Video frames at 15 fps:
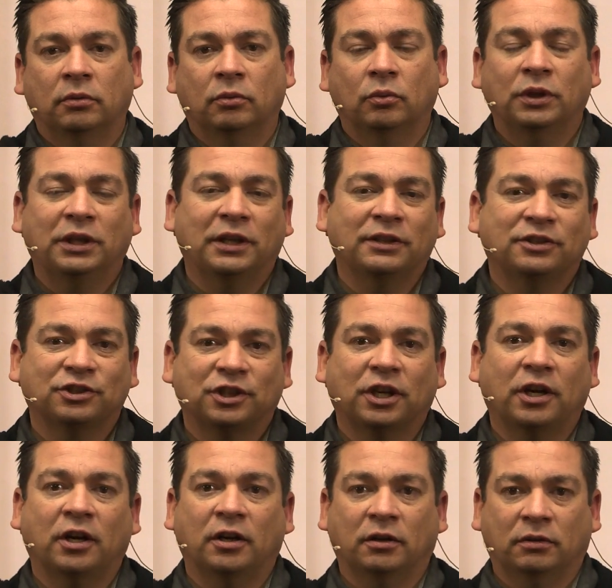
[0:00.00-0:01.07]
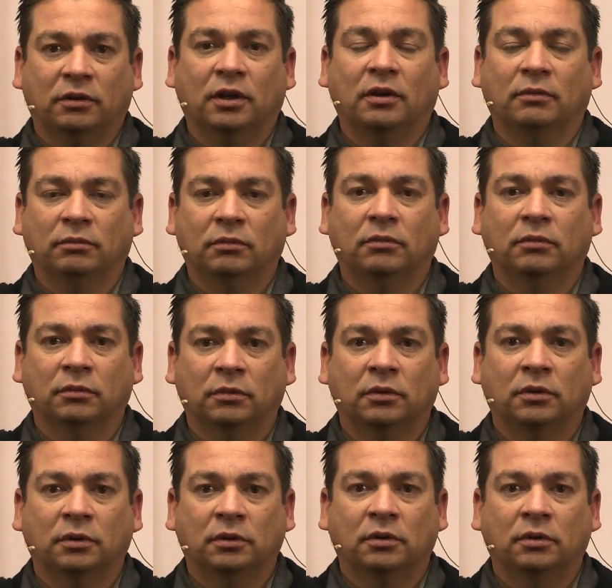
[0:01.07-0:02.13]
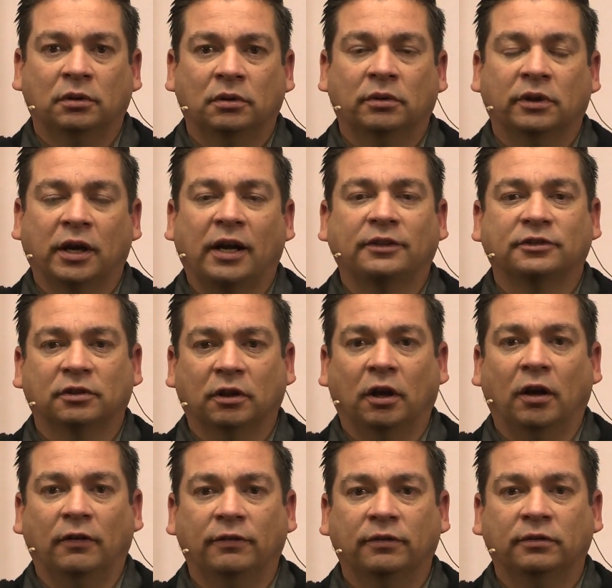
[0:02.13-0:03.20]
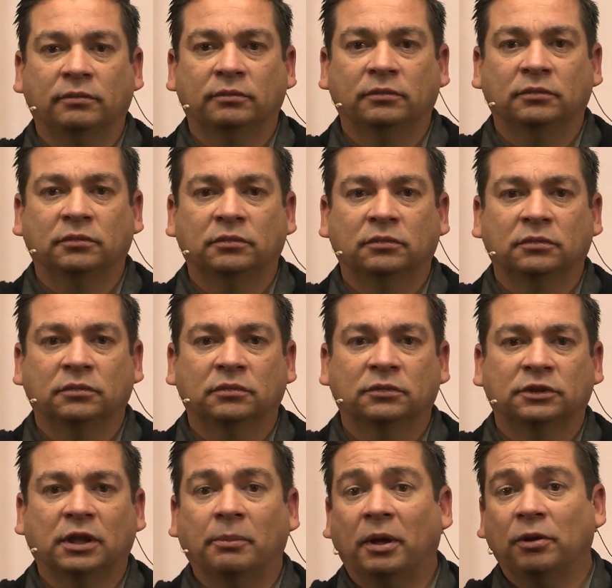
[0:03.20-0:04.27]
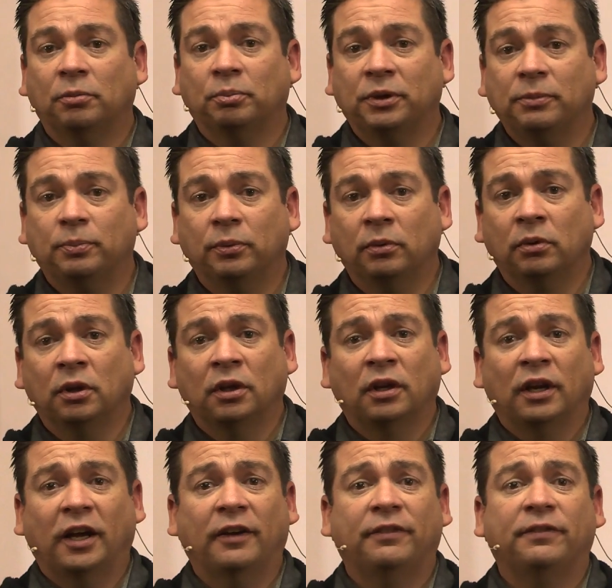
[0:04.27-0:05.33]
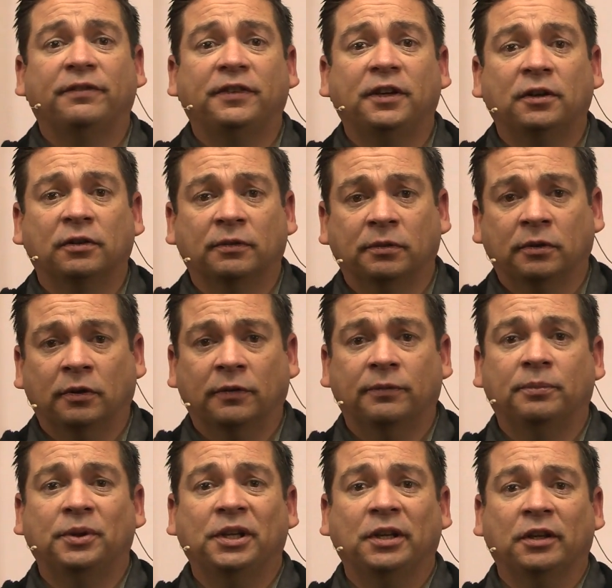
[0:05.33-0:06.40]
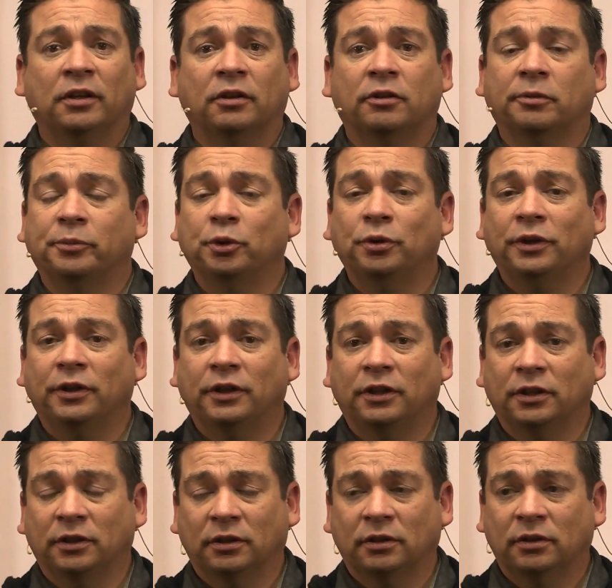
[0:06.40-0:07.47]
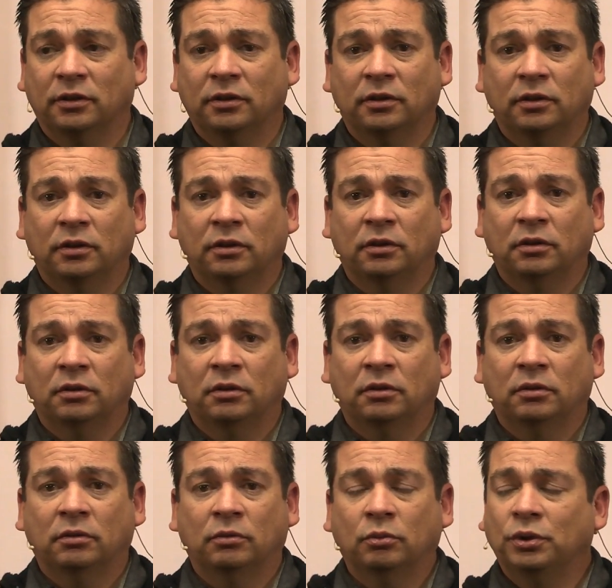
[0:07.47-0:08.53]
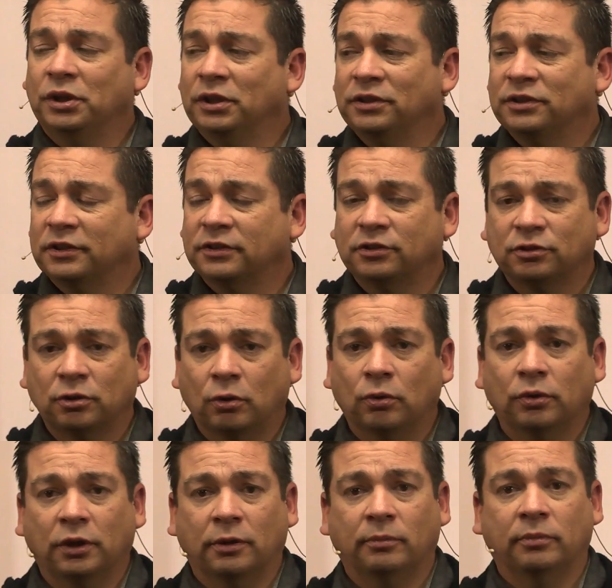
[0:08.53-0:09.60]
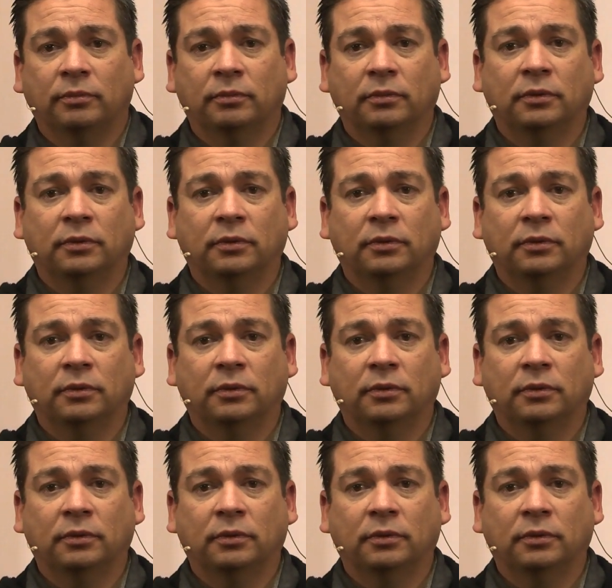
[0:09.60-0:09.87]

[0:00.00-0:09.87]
we can share God's love. Some other people have fear of, of being in community. We can just show them